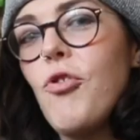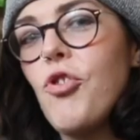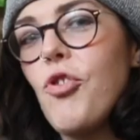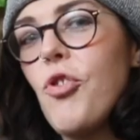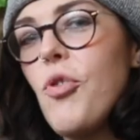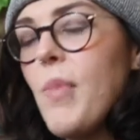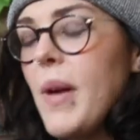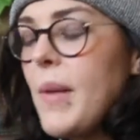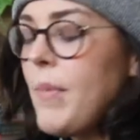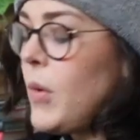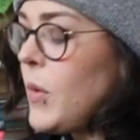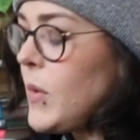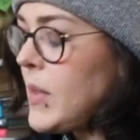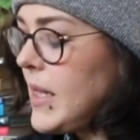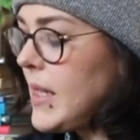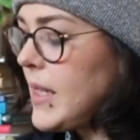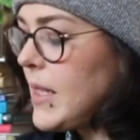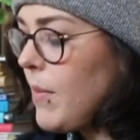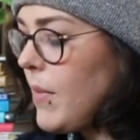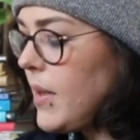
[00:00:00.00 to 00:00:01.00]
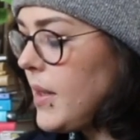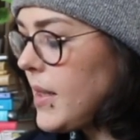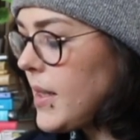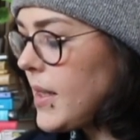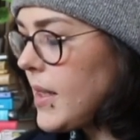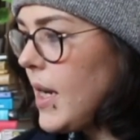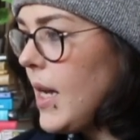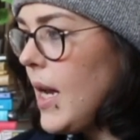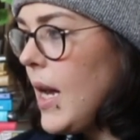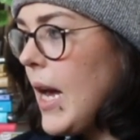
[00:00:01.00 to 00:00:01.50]
Drewe by Posy
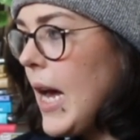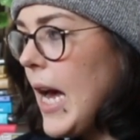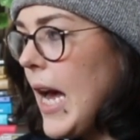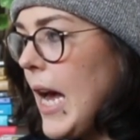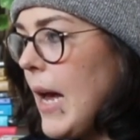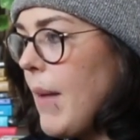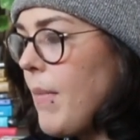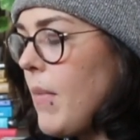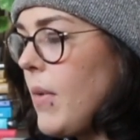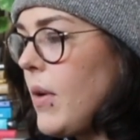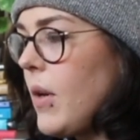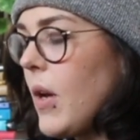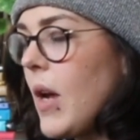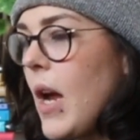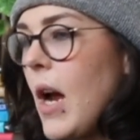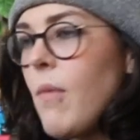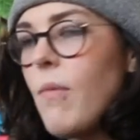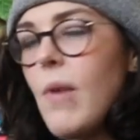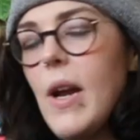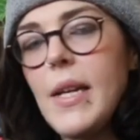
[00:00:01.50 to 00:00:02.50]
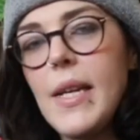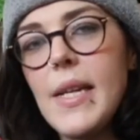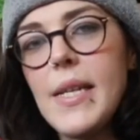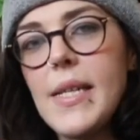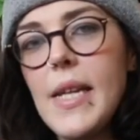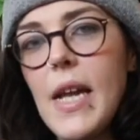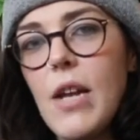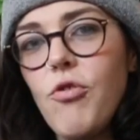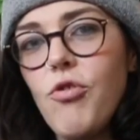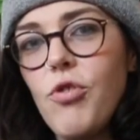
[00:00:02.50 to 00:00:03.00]
Simmonds. Um, now, I read
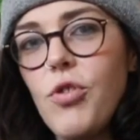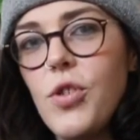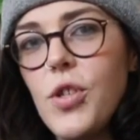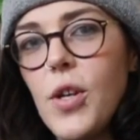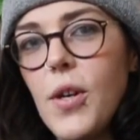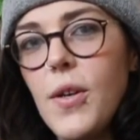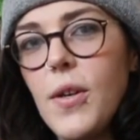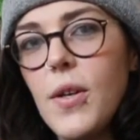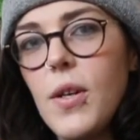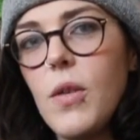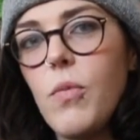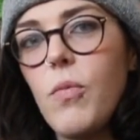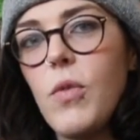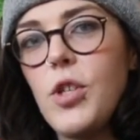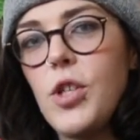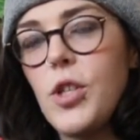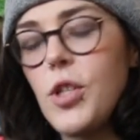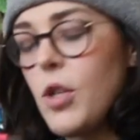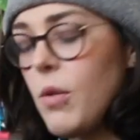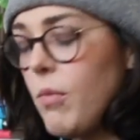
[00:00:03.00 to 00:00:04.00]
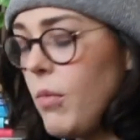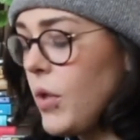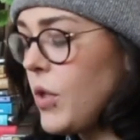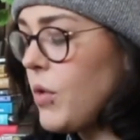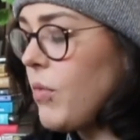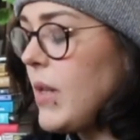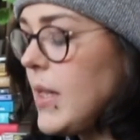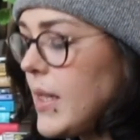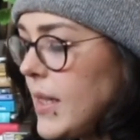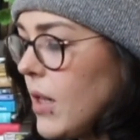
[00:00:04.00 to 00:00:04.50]
Cassandra Darke, which is her
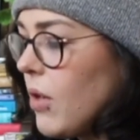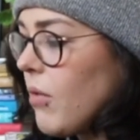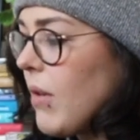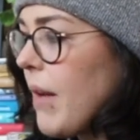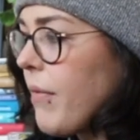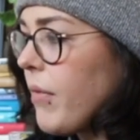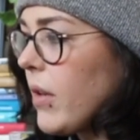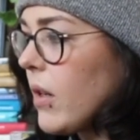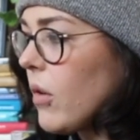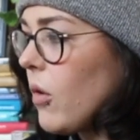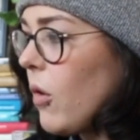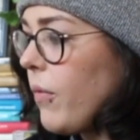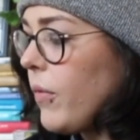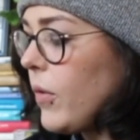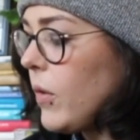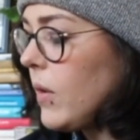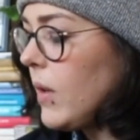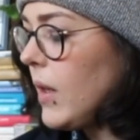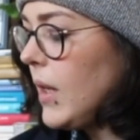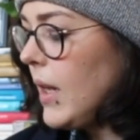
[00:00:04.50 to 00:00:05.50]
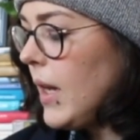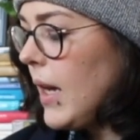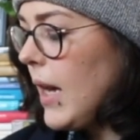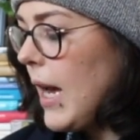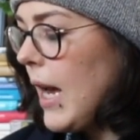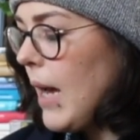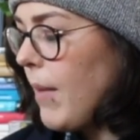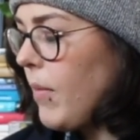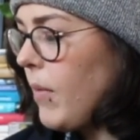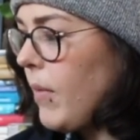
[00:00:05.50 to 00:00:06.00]
most recent graphic novel.
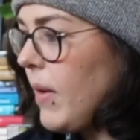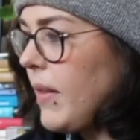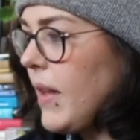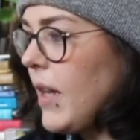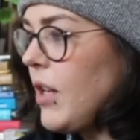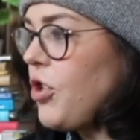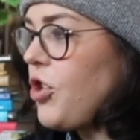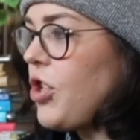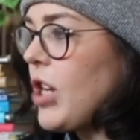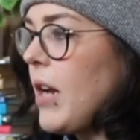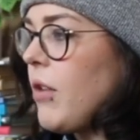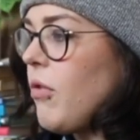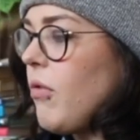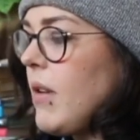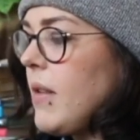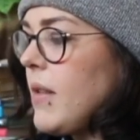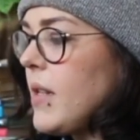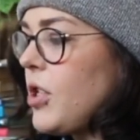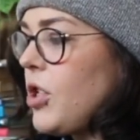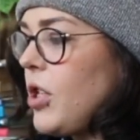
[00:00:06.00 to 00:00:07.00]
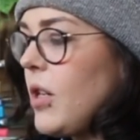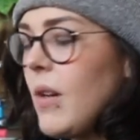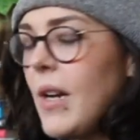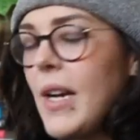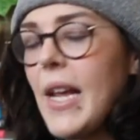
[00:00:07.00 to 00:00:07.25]
Um, I read that in January this year